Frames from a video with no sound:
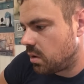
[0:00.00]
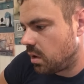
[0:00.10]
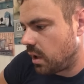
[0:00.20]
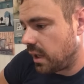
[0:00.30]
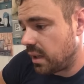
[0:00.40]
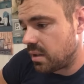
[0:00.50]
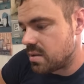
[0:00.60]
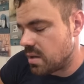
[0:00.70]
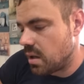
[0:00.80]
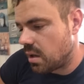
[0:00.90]

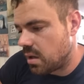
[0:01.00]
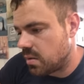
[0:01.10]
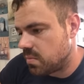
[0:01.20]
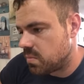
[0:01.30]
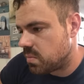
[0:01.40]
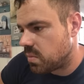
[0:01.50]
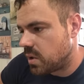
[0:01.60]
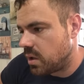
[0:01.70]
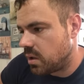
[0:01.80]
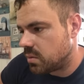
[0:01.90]
and
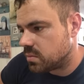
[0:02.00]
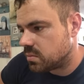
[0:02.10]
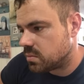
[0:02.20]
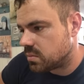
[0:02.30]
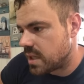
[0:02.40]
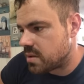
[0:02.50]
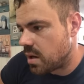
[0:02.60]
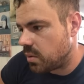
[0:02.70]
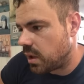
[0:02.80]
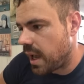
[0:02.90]
you know, that's
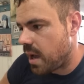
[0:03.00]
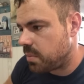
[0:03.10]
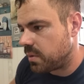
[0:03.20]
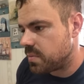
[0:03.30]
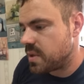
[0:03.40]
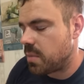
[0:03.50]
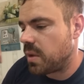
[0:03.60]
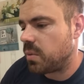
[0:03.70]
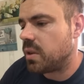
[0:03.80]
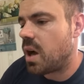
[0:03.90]
not really happening. Same
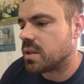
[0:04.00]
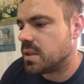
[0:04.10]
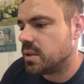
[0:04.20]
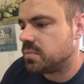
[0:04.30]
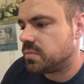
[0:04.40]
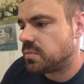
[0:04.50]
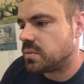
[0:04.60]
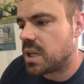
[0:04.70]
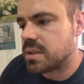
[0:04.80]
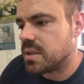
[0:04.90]
thing with locked in.
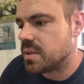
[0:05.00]
Locked in's